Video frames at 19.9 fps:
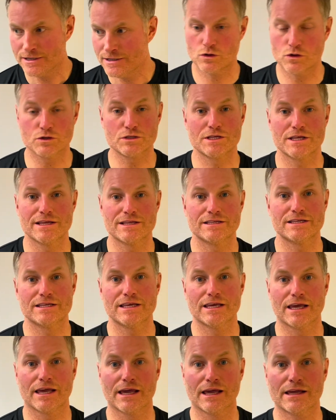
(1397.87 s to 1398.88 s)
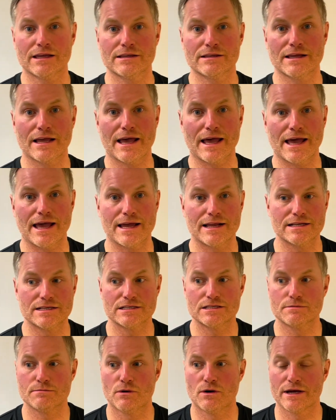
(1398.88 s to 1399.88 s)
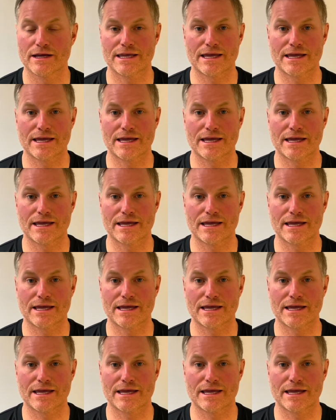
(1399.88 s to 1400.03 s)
Got to the end of the year and my